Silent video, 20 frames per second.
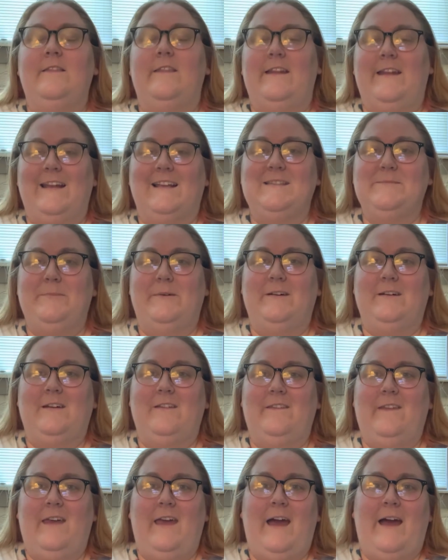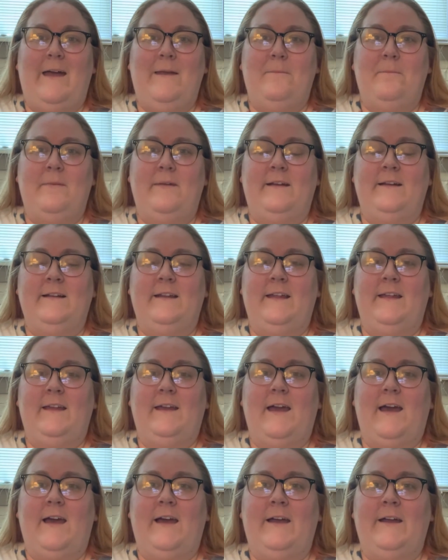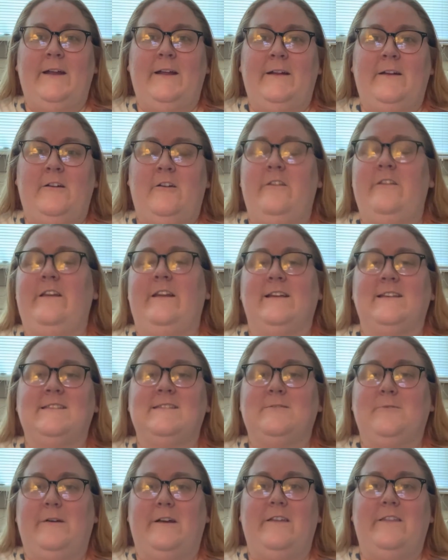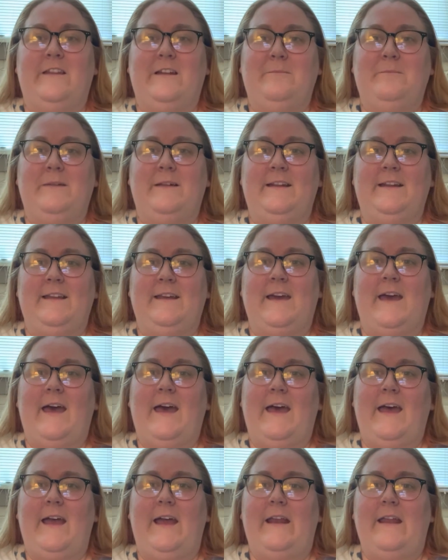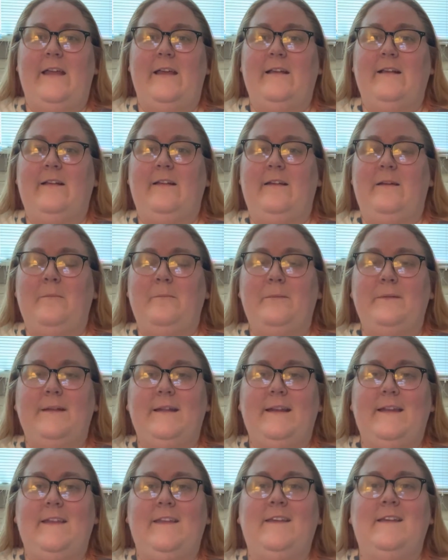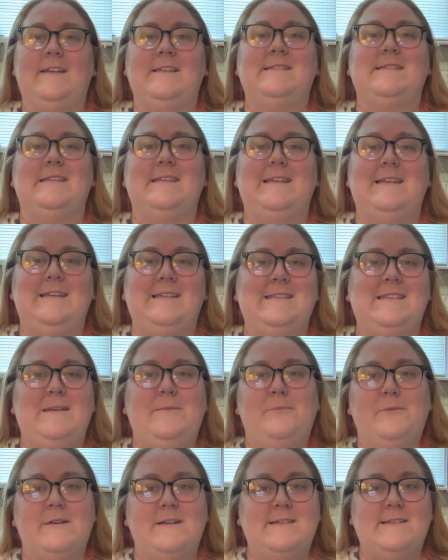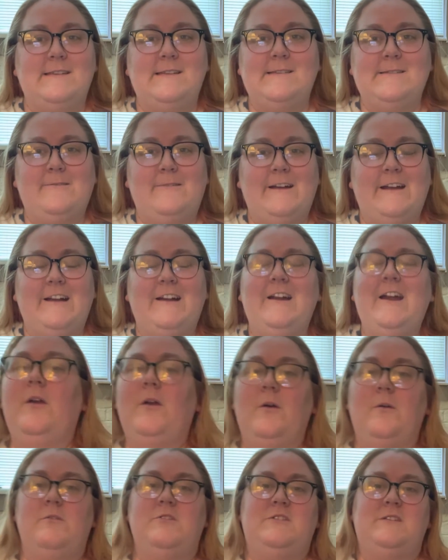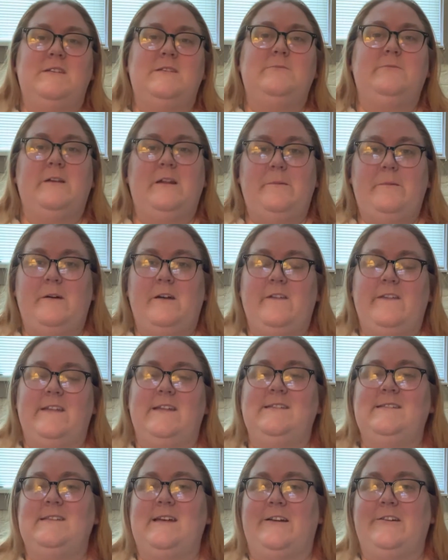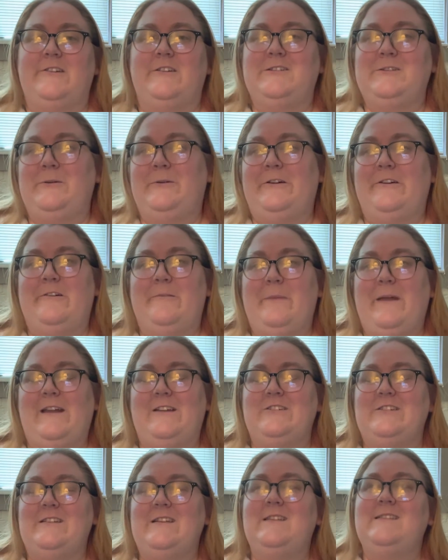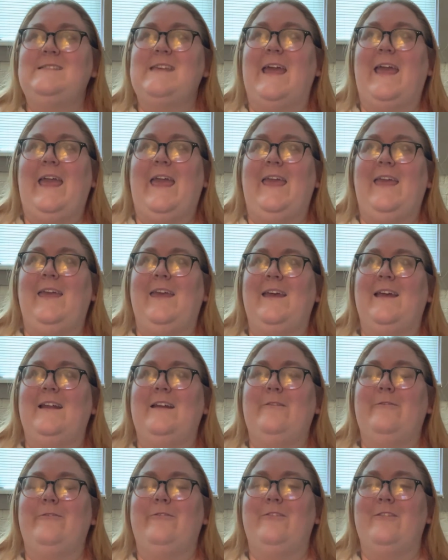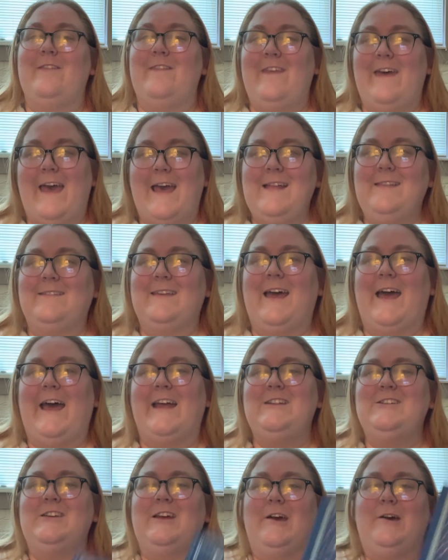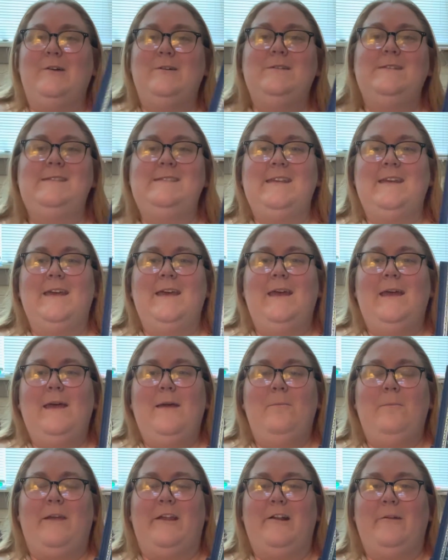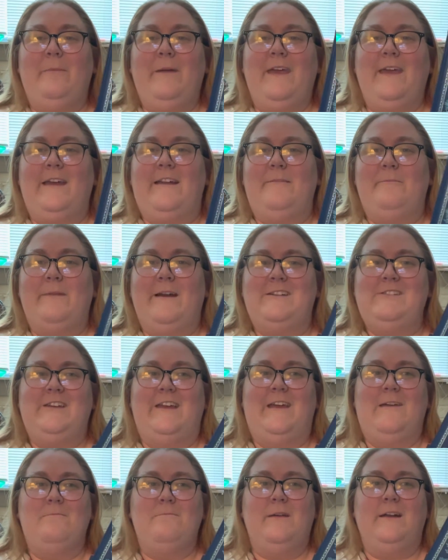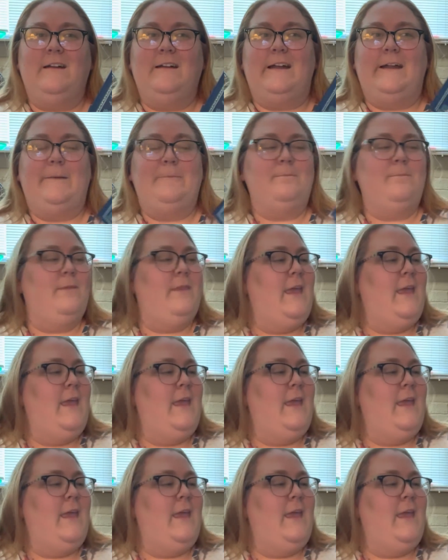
The next book that I'm planning on, or the next square that I'm planning on completing, is the Easy Breezy Square, which is read a book that's under 200 pages, and for that I chose Peter Pan by J.M. Barrie.